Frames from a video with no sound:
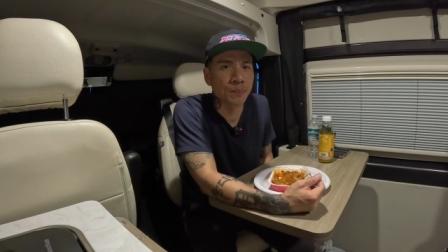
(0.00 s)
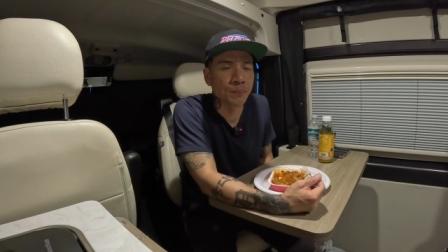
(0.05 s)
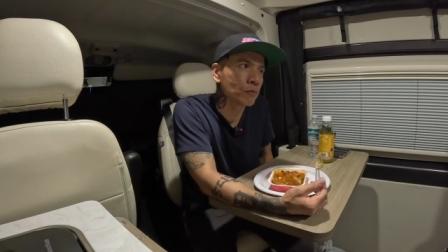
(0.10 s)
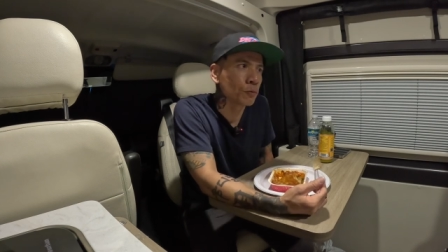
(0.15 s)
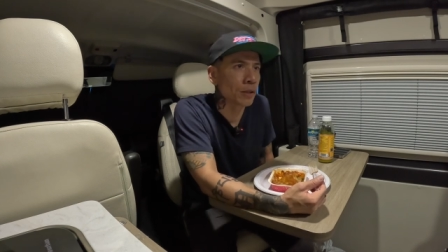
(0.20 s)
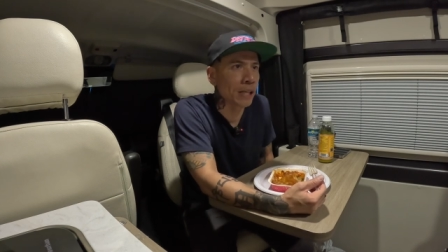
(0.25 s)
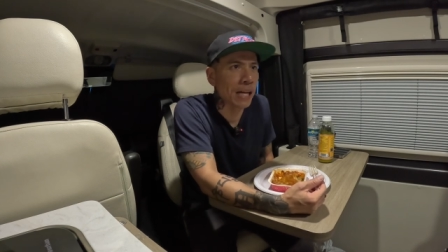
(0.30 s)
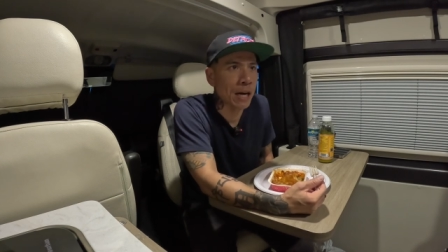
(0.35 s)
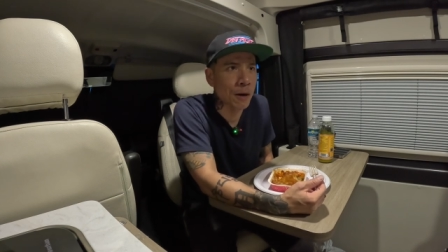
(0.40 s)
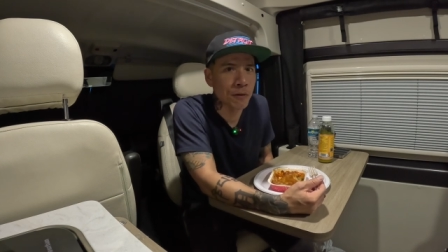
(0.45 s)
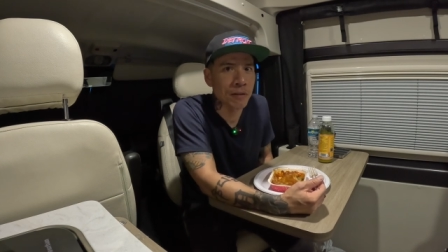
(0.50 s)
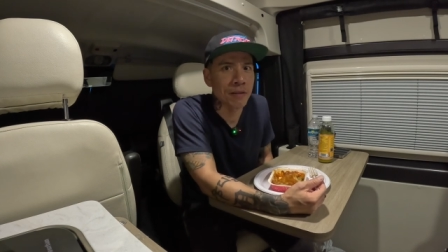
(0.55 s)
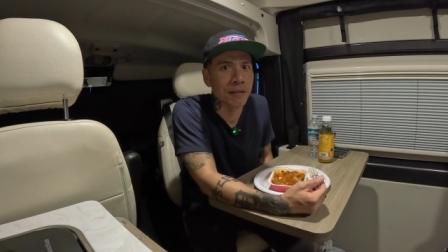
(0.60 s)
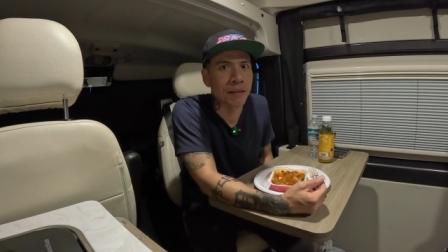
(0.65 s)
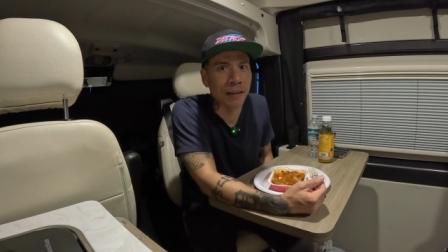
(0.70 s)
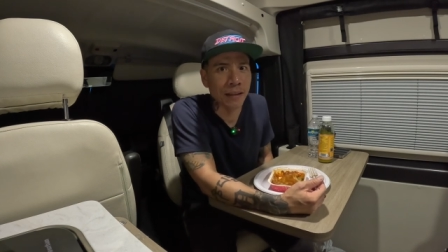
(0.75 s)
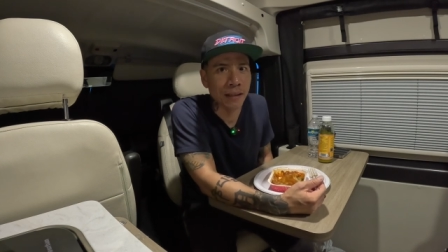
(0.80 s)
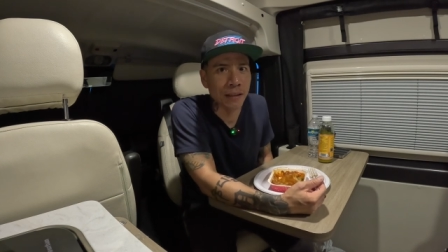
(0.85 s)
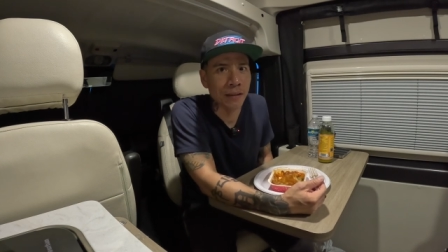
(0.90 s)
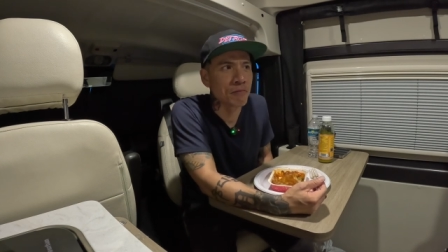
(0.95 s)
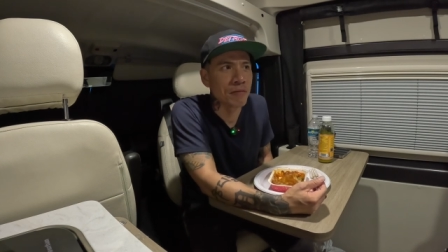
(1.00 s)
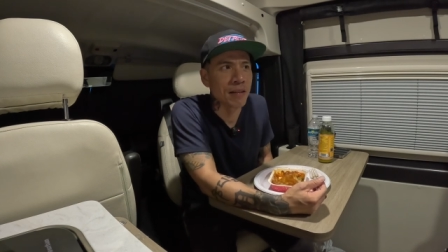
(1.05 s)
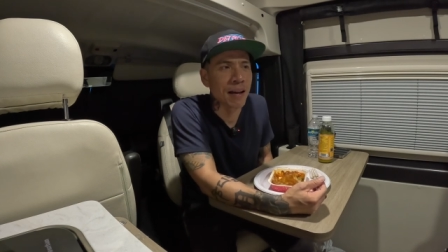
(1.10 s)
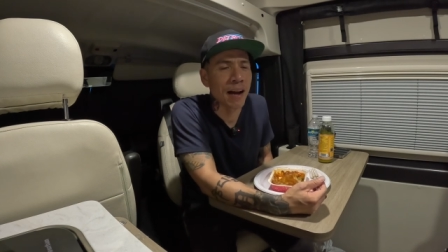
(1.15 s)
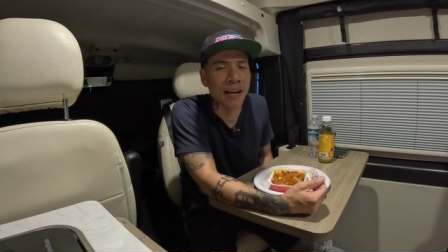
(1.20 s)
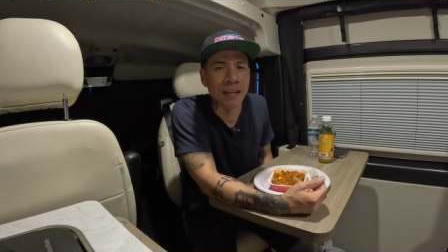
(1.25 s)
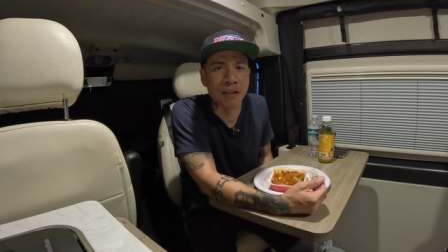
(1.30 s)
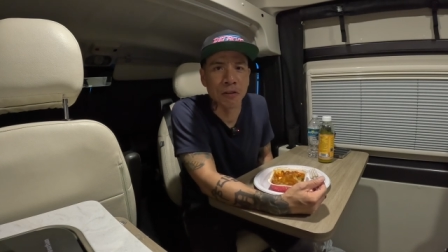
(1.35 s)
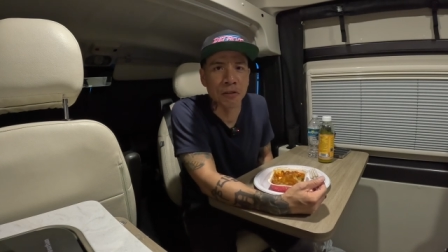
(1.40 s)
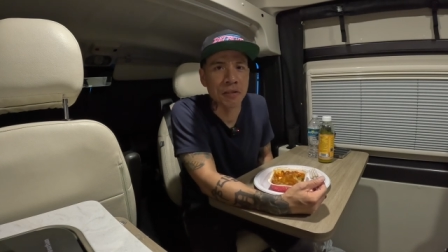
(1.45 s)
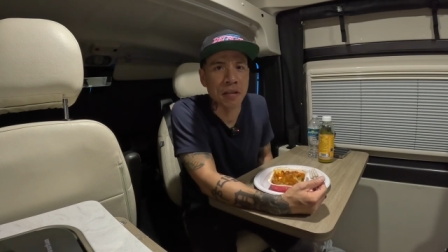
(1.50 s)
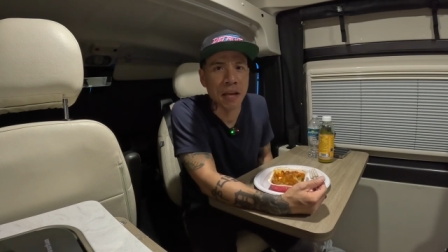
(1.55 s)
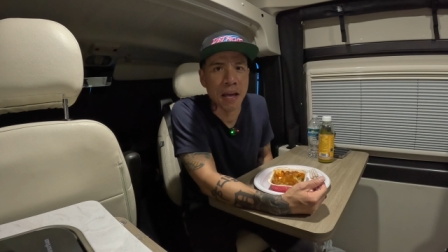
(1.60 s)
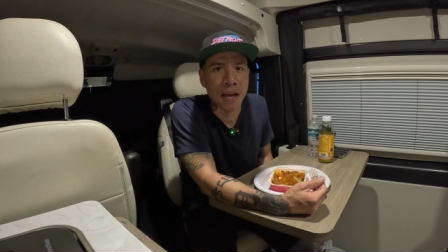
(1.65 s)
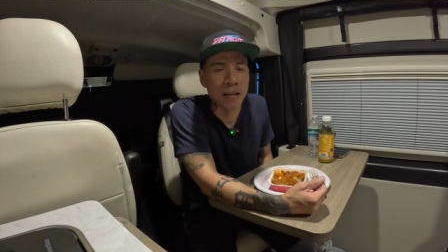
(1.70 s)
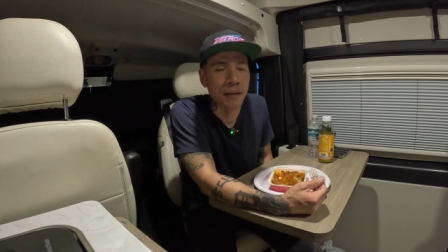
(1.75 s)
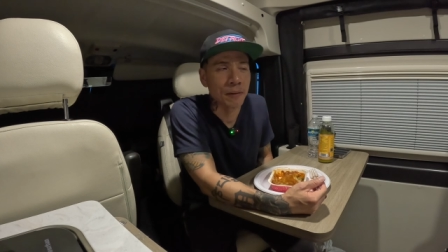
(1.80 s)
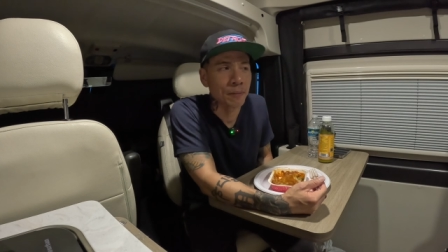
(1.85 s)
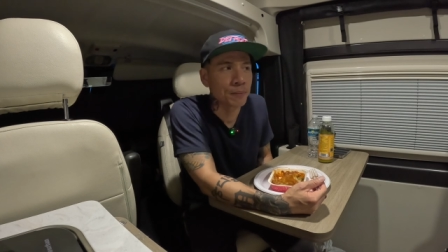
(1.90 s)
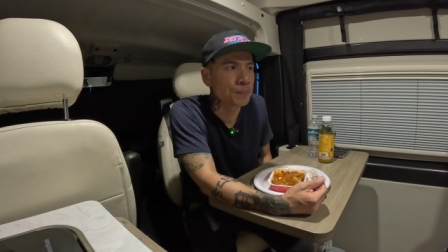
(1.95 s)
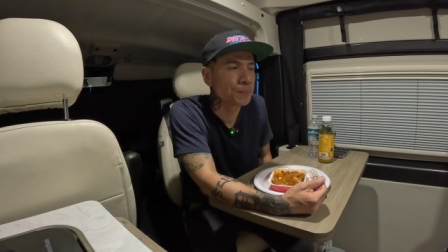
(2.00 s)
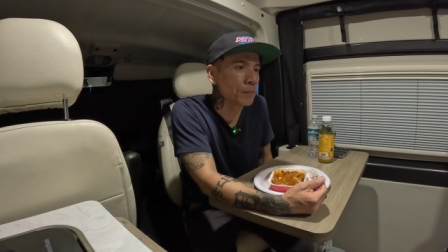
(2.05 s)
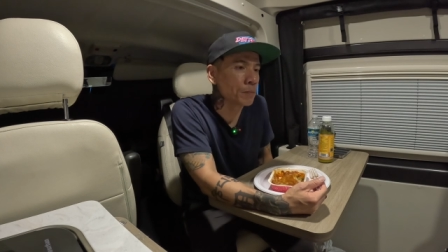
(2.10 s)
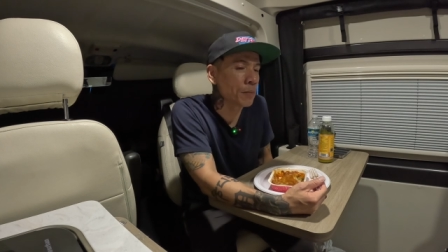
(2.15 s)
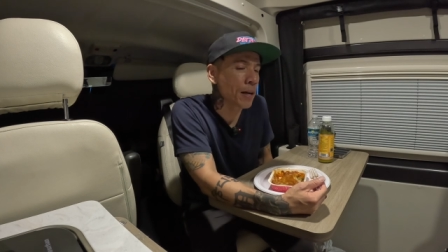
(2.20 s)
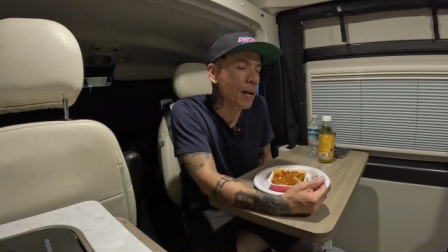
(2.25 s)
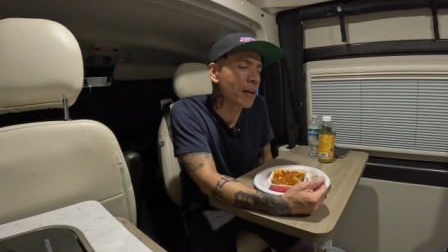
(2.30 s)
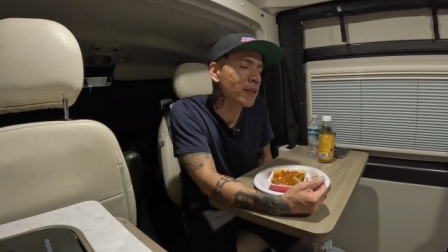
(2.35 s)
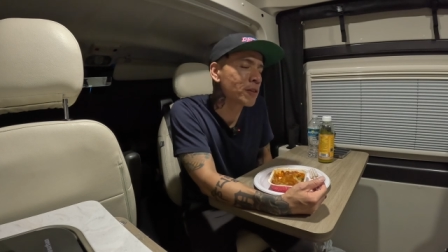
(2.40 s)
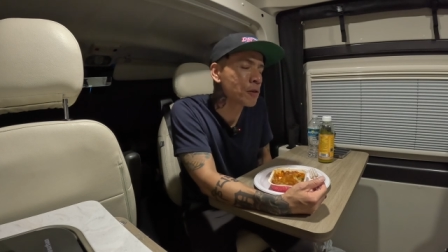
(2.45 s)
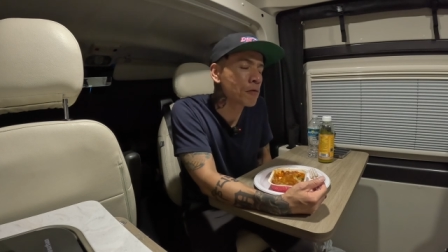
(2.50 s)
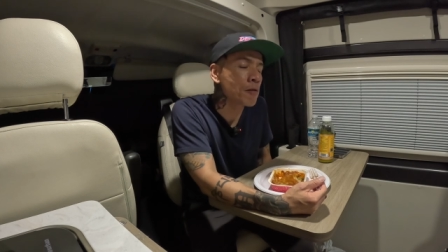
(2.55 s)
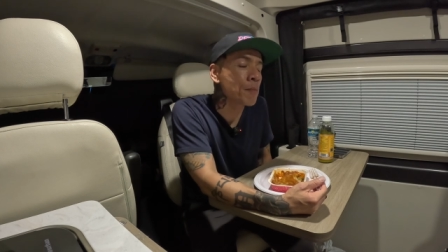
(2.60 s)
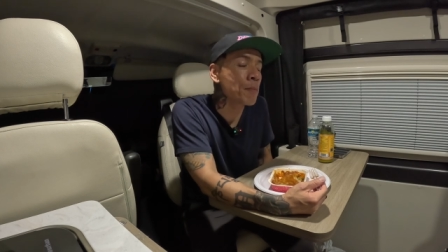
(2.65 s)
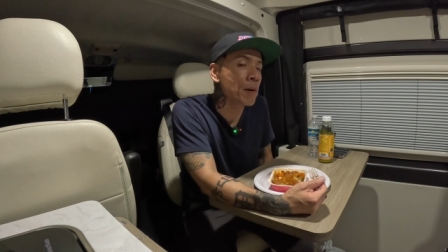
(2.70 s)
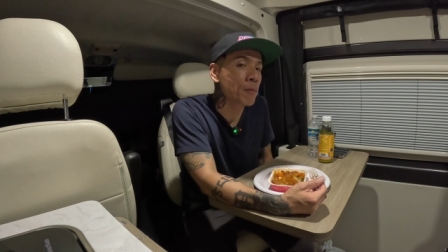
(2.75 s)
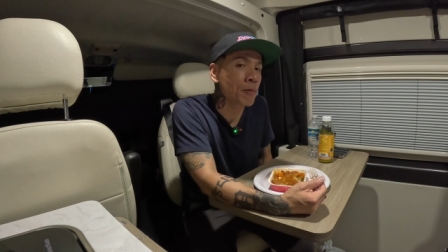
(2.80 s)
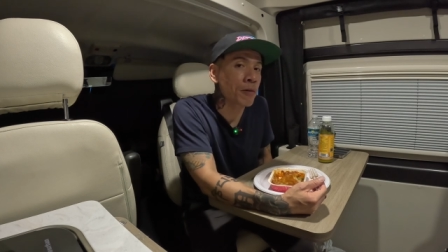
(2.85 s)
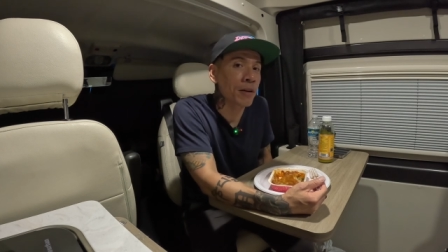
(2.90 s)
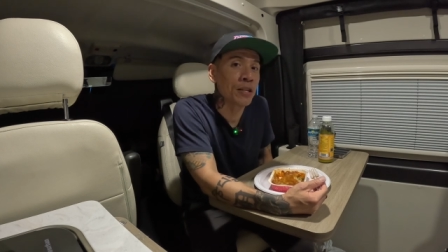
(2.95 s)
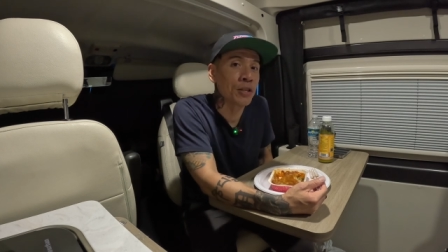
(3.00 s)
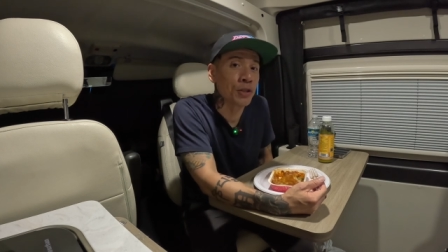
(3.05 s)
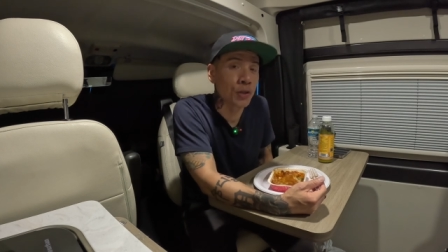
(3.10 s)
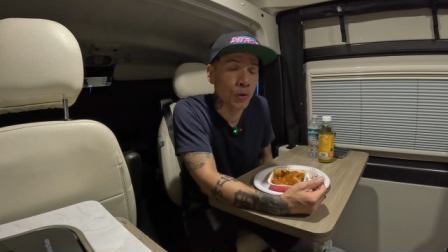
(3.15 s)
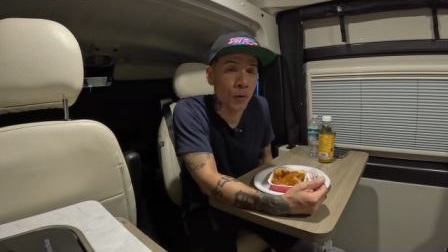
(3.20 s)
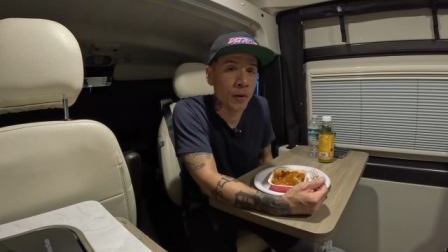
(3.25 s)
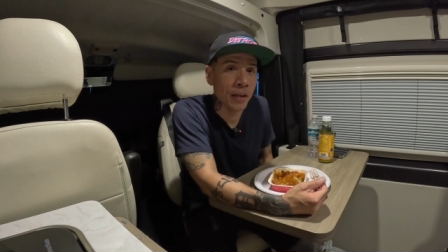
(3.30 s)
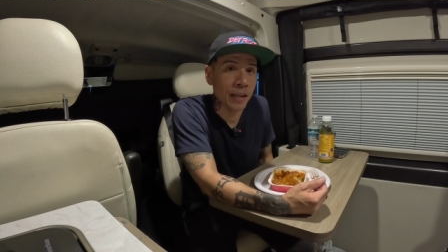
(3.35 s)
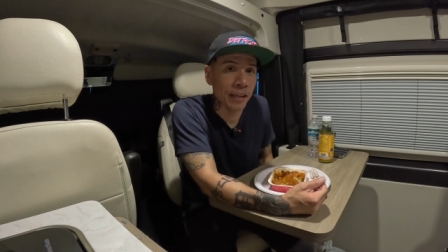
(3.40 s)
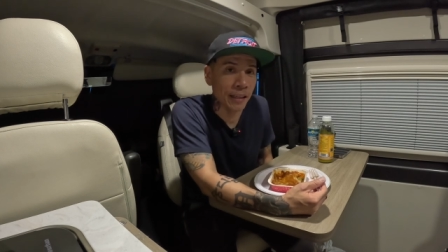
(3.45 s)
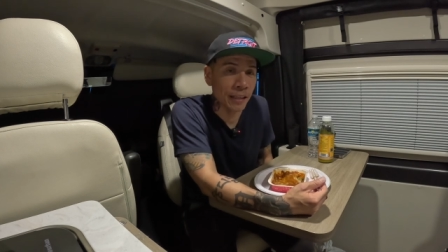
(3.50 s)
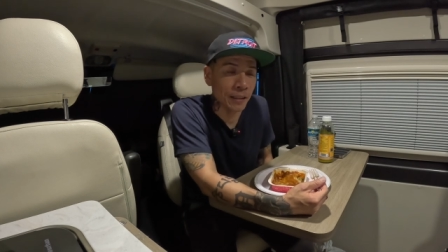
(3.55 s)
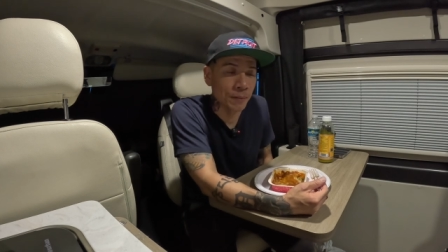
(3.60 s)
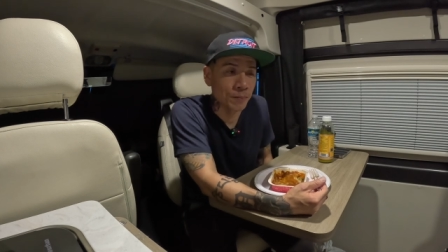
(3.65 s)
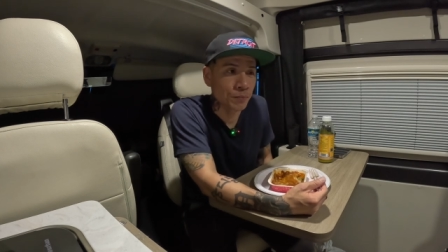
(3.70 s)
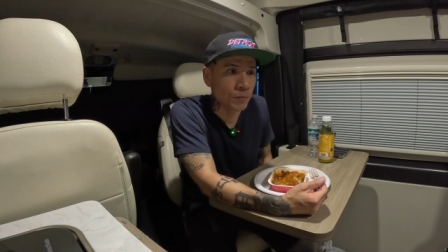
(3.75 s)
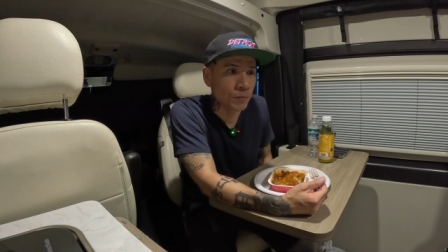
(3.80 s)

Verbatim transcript: when I was like nine or ten, but I do remember enjoying it.